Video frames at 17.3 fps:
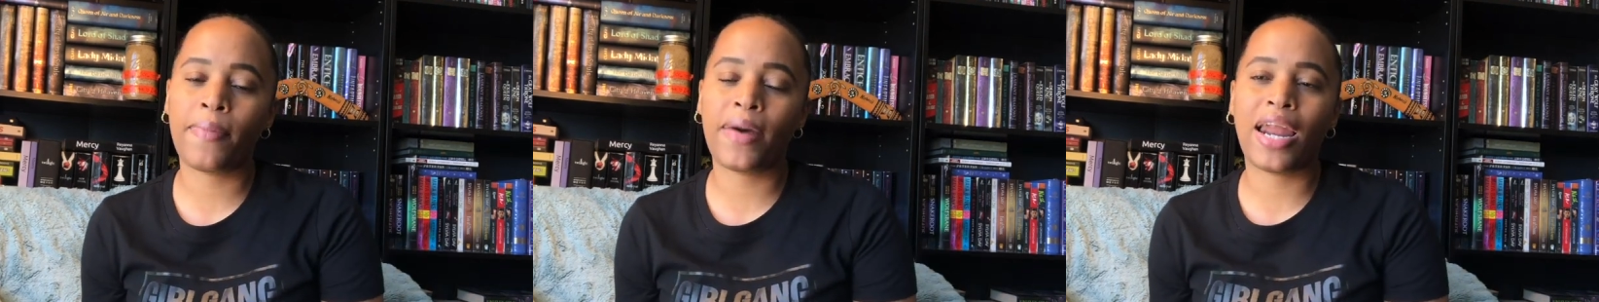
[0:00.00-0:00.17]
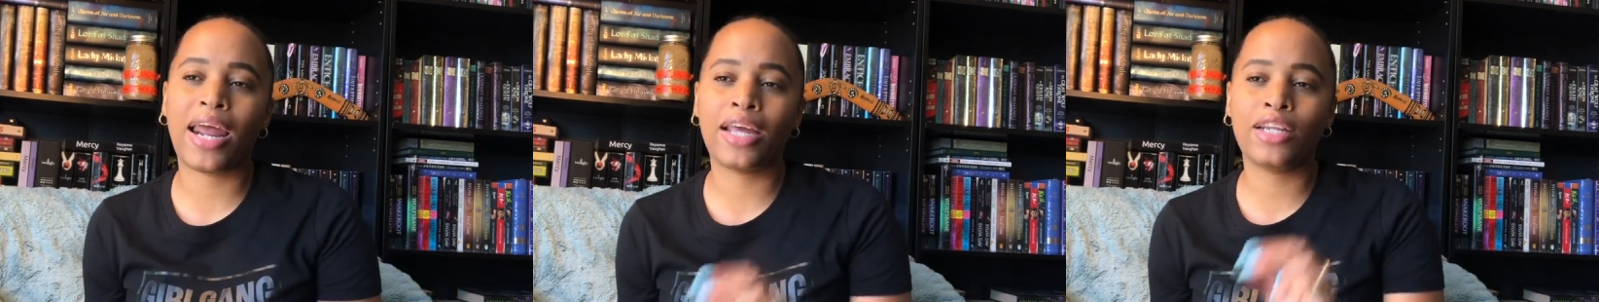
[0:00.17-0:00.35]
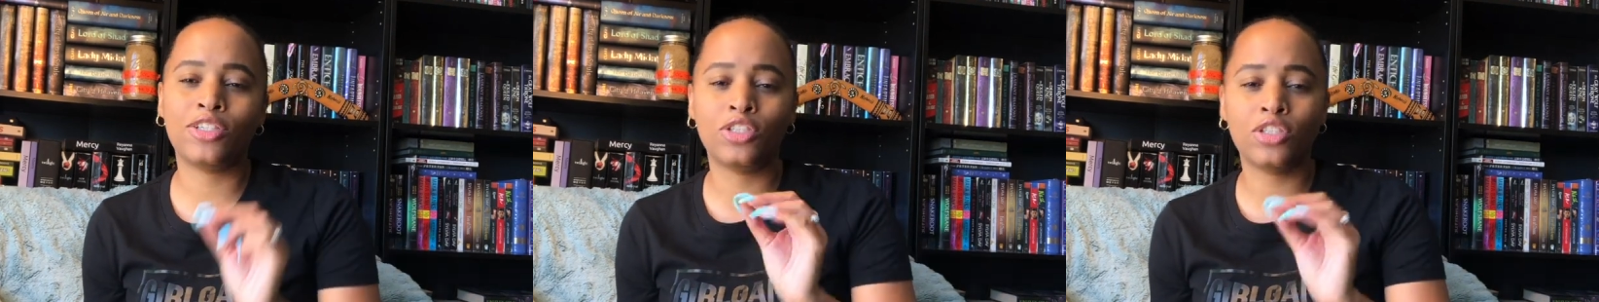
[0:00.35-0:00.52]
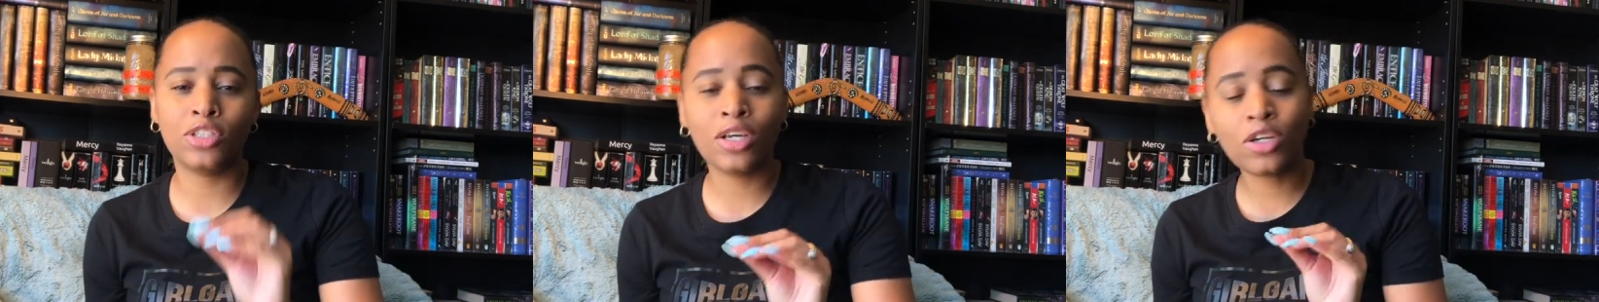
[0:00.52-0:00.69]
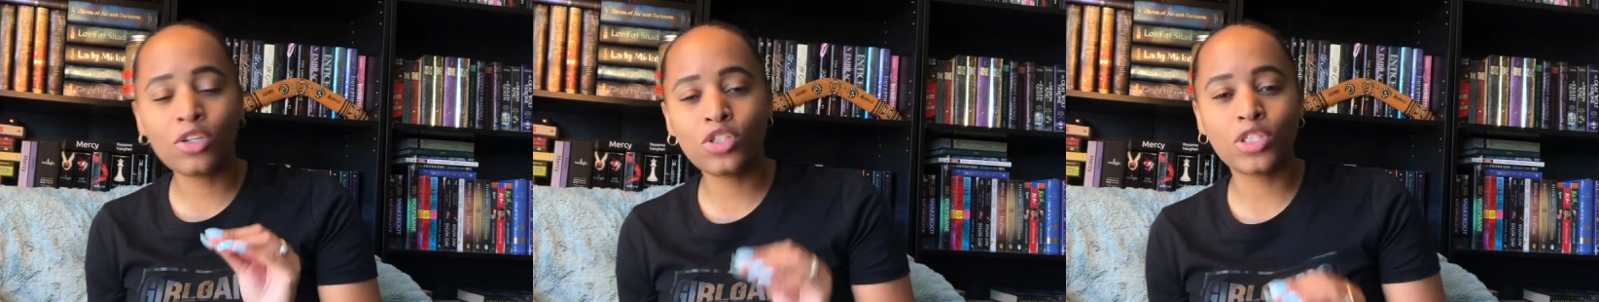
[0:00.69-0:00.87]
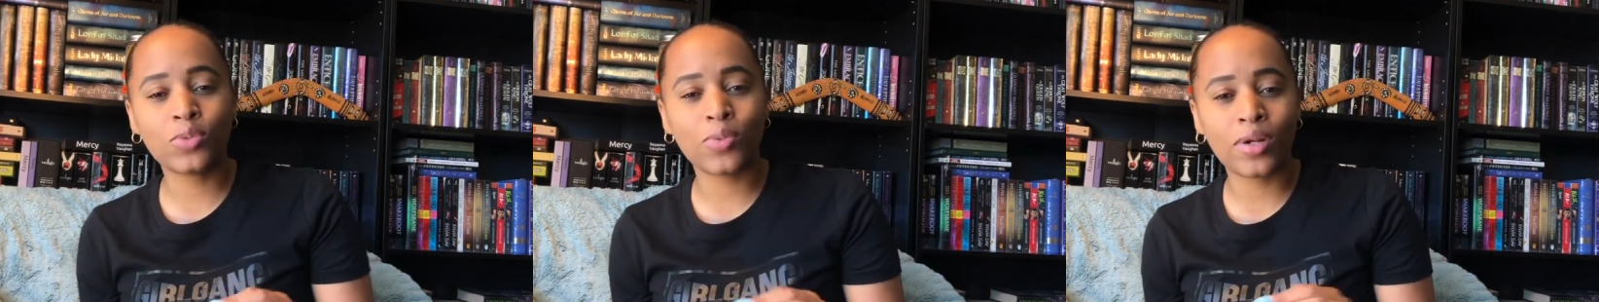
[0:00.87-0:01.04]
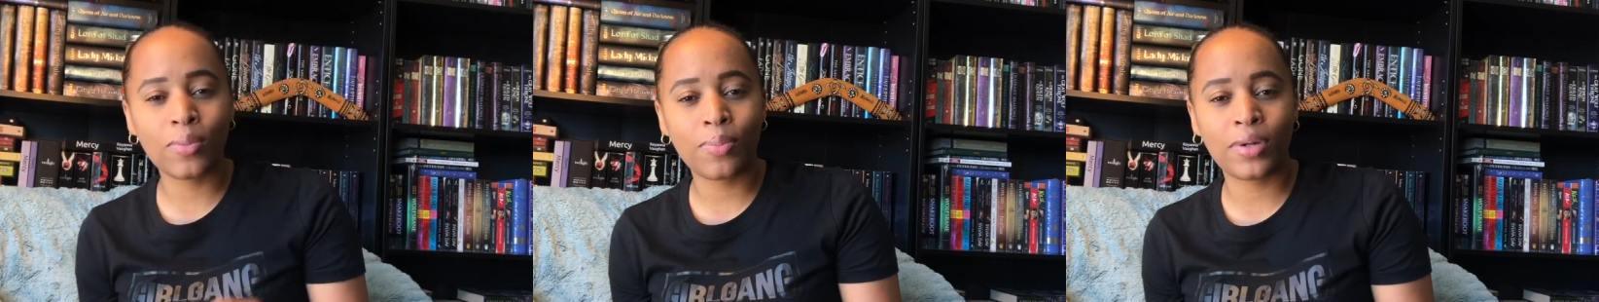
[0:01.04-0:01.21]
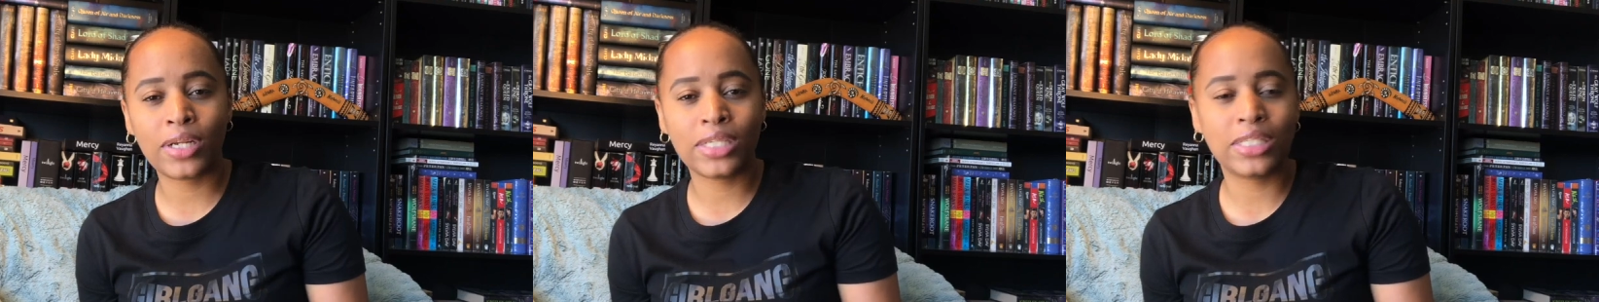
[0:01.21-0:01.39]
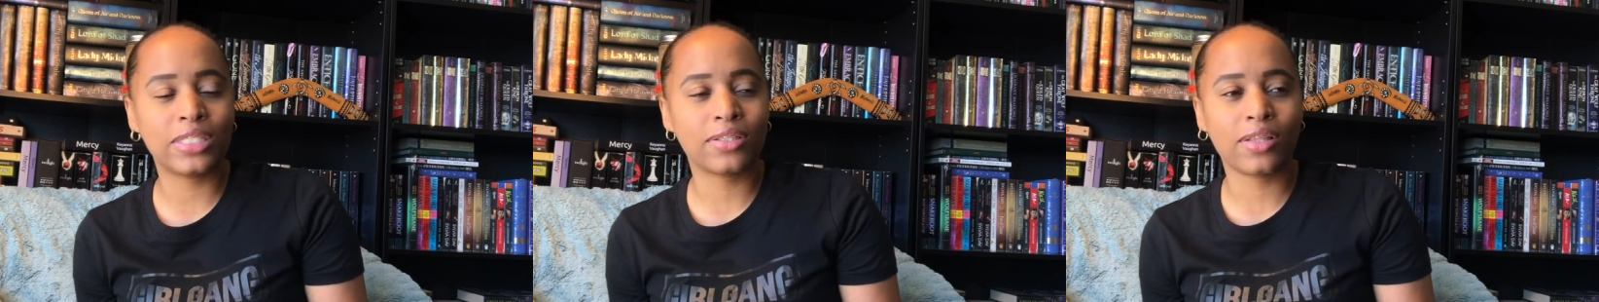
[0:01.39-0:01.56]
but I do just want to
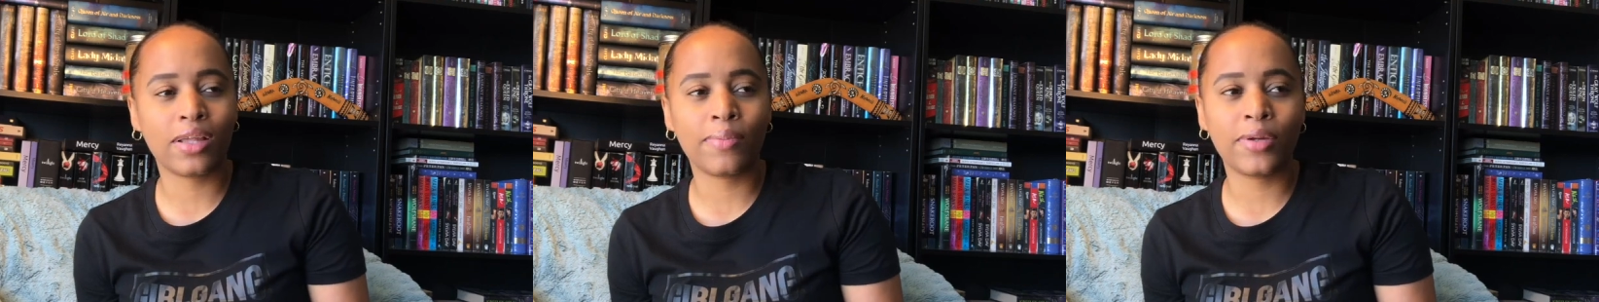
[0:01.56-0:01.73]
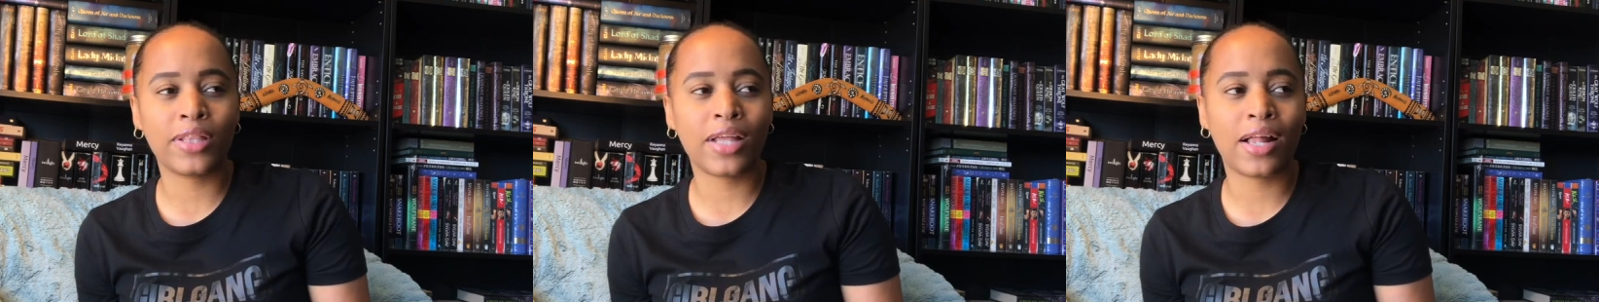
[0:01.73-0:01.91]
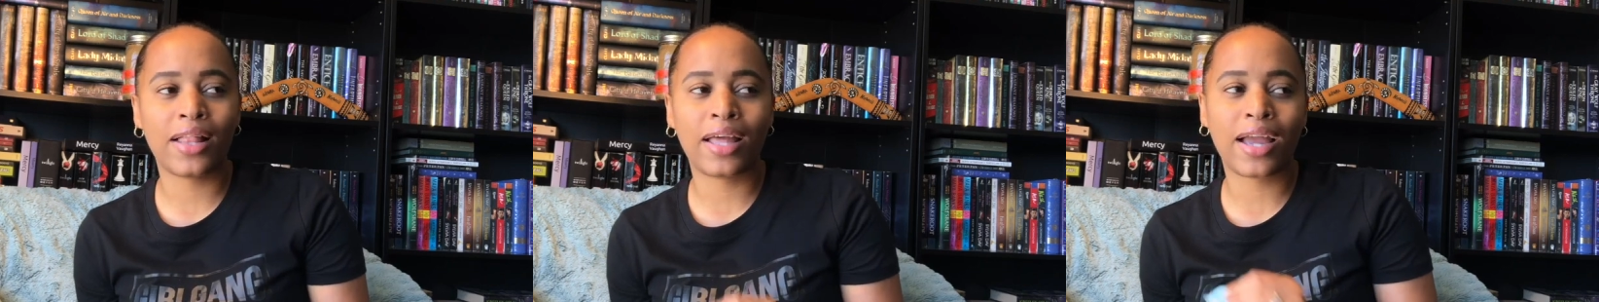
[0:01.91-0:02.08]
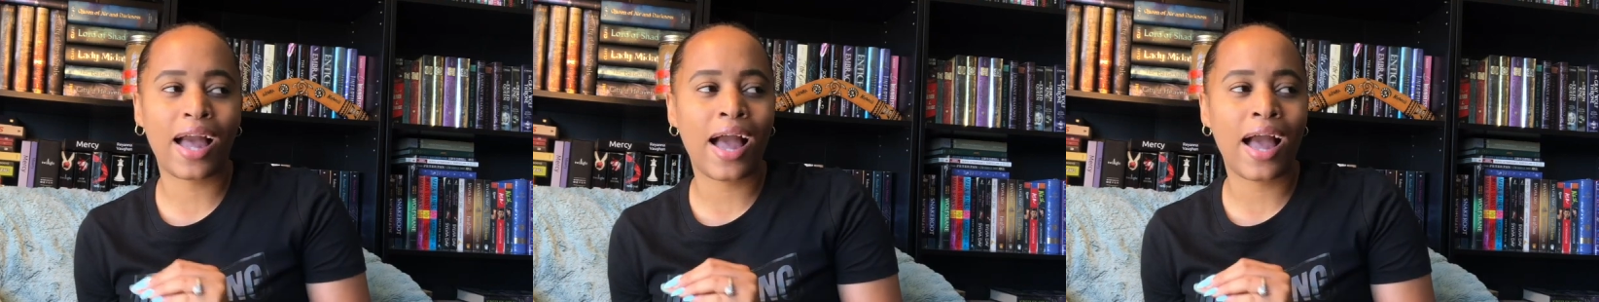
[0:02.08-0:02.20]
put a disclaimer that, like,